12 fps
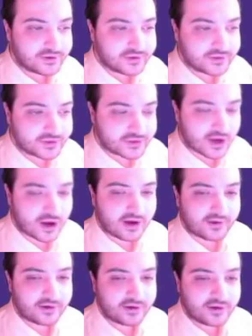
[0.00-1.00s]

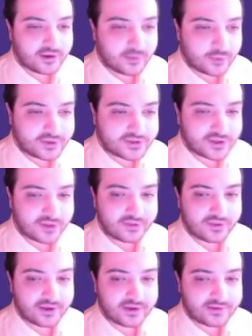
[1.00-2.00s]
Start with
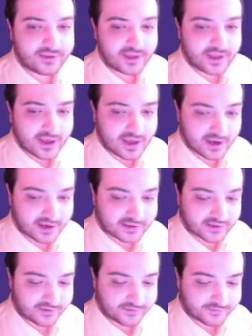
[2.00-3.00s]
something
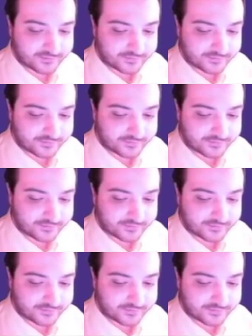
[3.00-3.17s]
active.